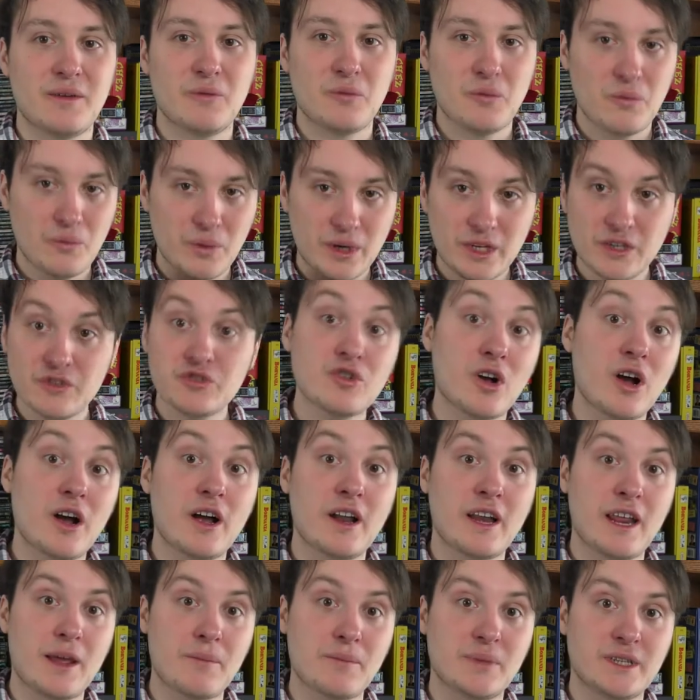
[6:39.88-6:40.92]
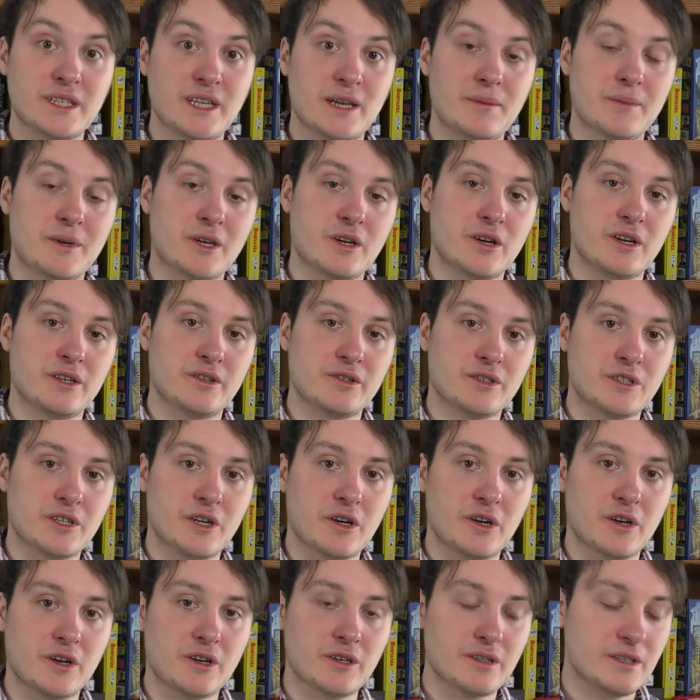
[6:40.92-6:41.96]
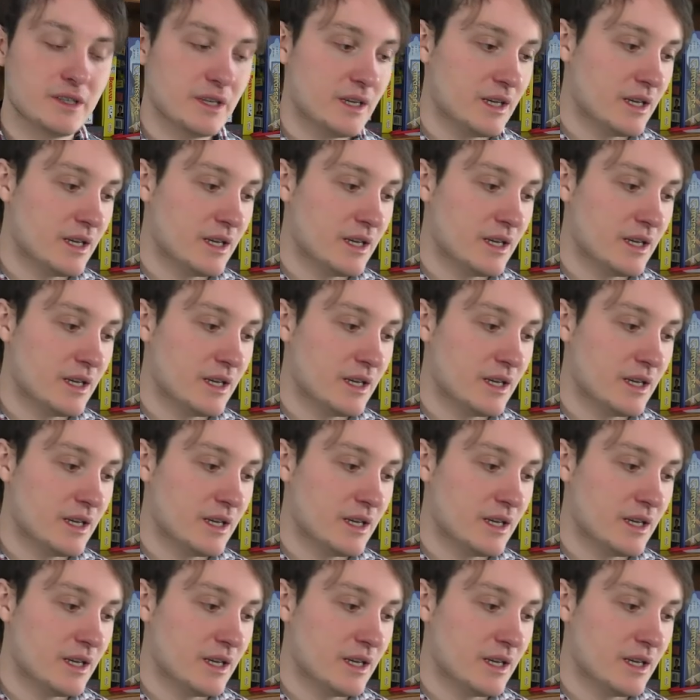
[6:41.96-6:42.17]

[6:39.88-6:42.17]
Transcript: when you draw an epidemic on your turn,